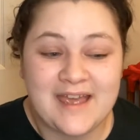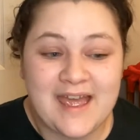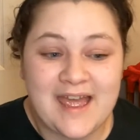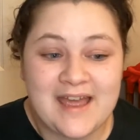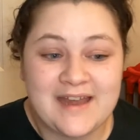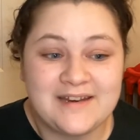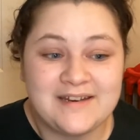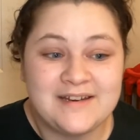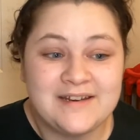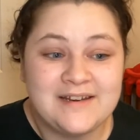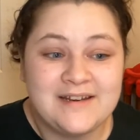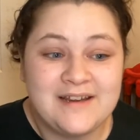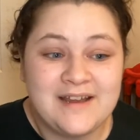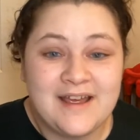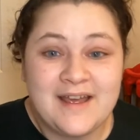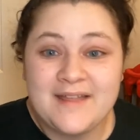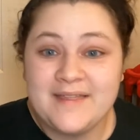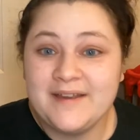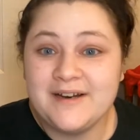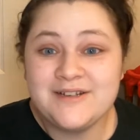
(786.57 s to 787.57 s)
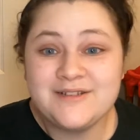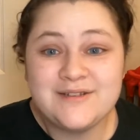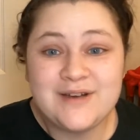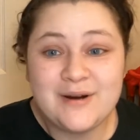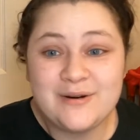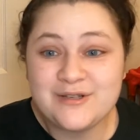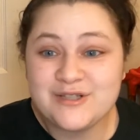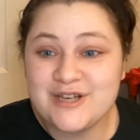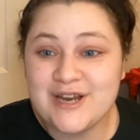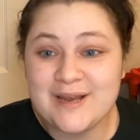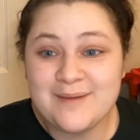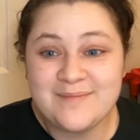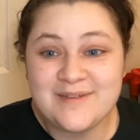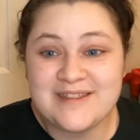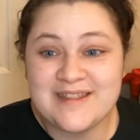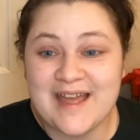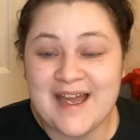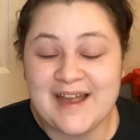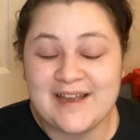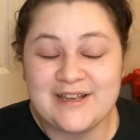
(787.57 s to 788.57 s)
And there's no shame
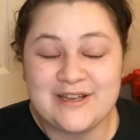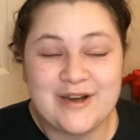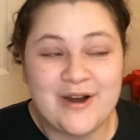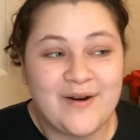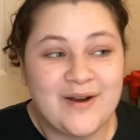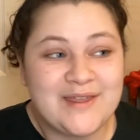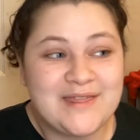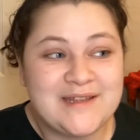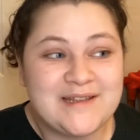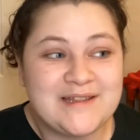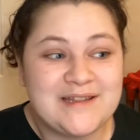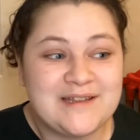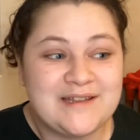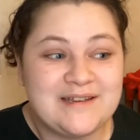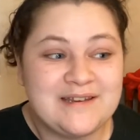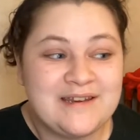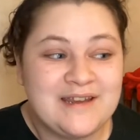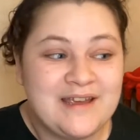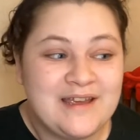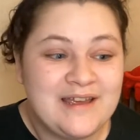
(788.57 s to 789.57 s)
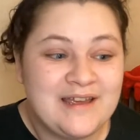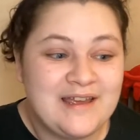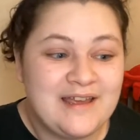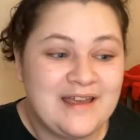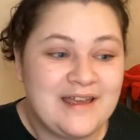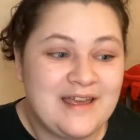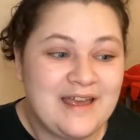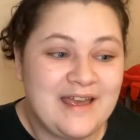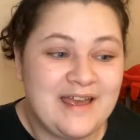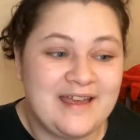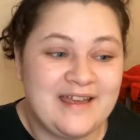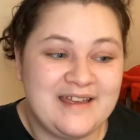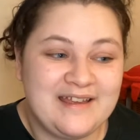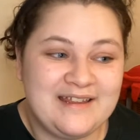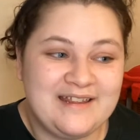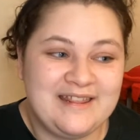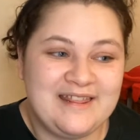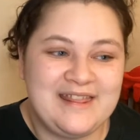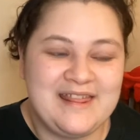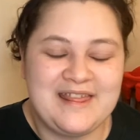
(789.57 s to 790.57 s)
in that. You know, I think
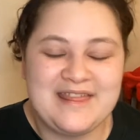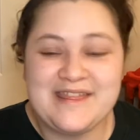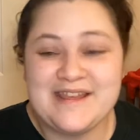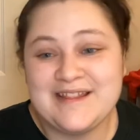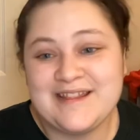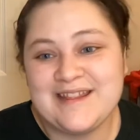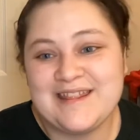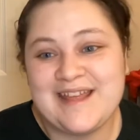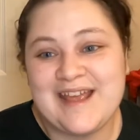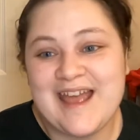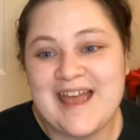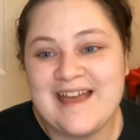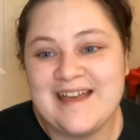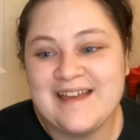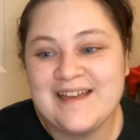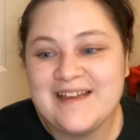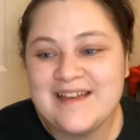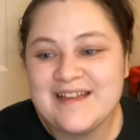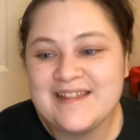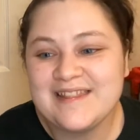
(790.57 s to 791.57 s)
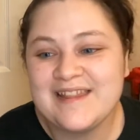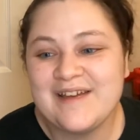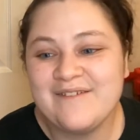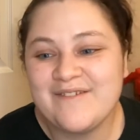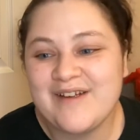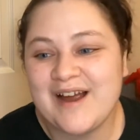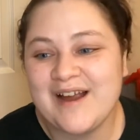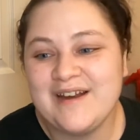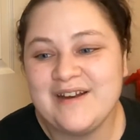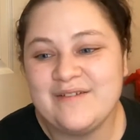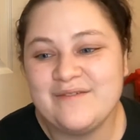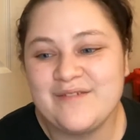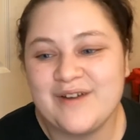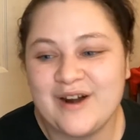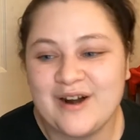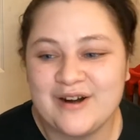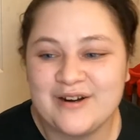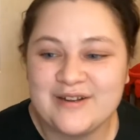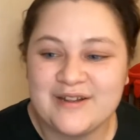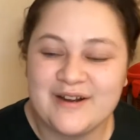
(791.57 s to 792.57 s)
that they've kind of
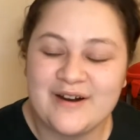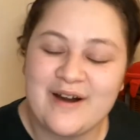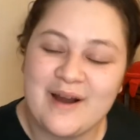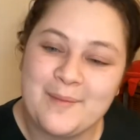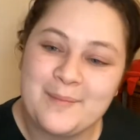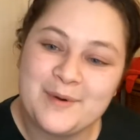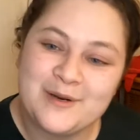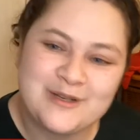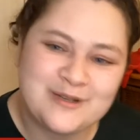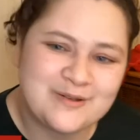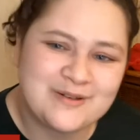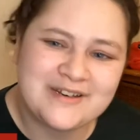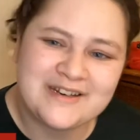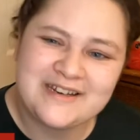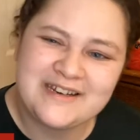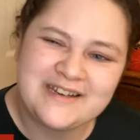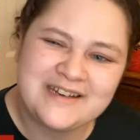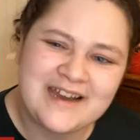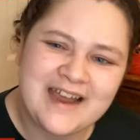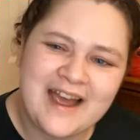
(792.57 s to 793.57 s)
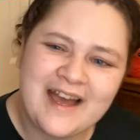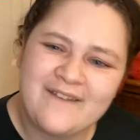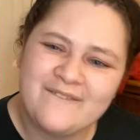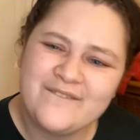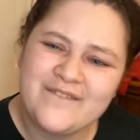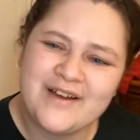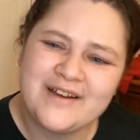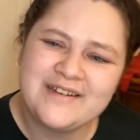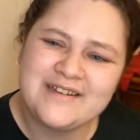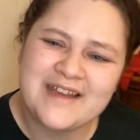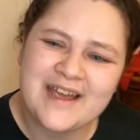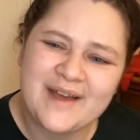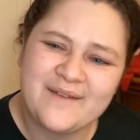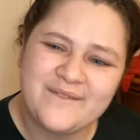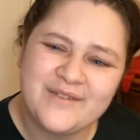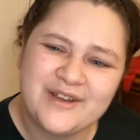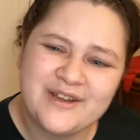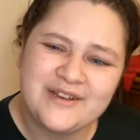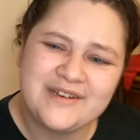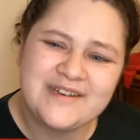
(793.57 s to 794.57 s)
earned their opportunity to have fun, to
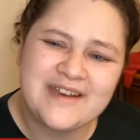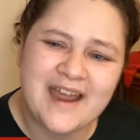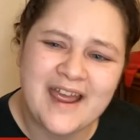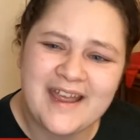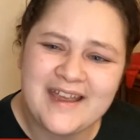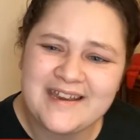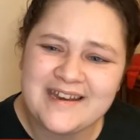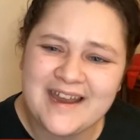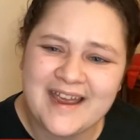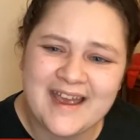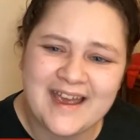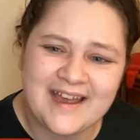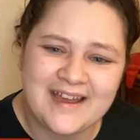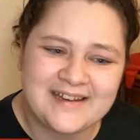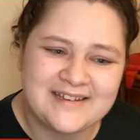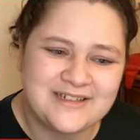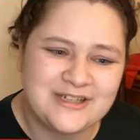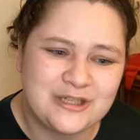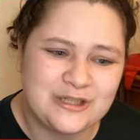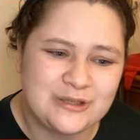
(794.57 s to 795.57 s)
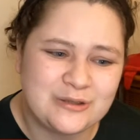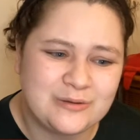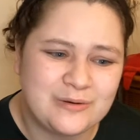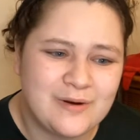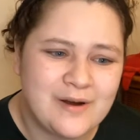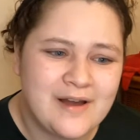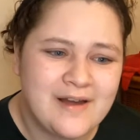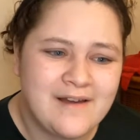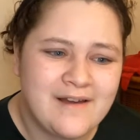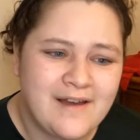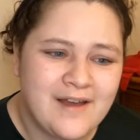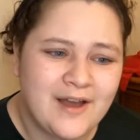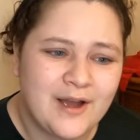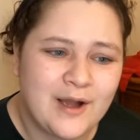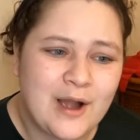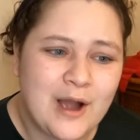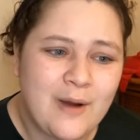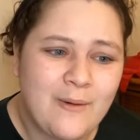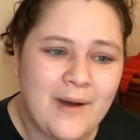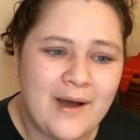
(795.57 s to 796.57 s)
have a good night, and to
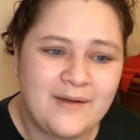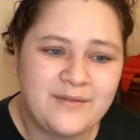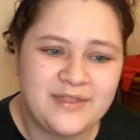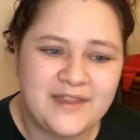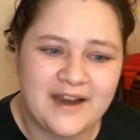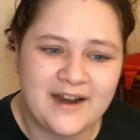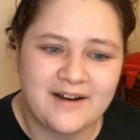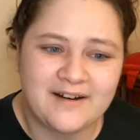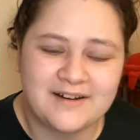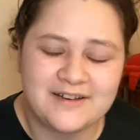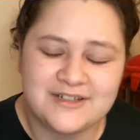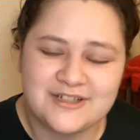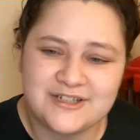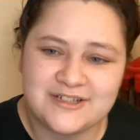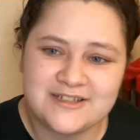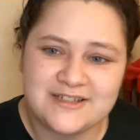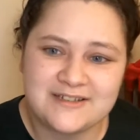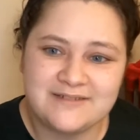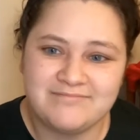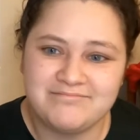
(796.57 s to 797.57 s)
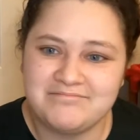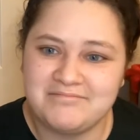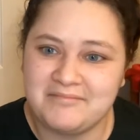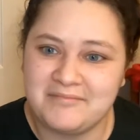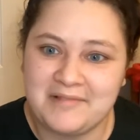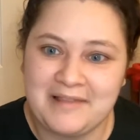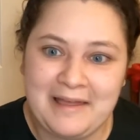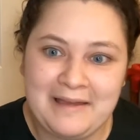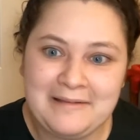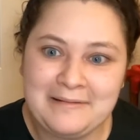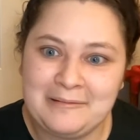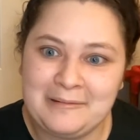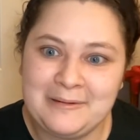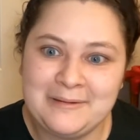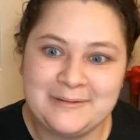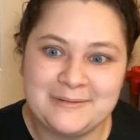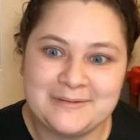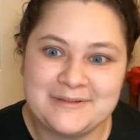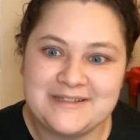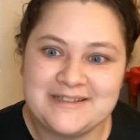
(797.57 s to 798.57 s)
go out there and just let
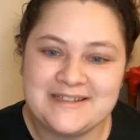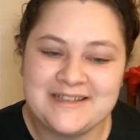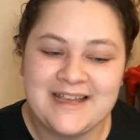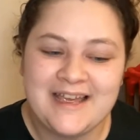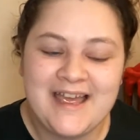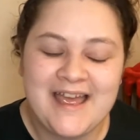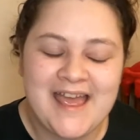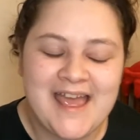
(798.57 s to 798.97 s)
loose.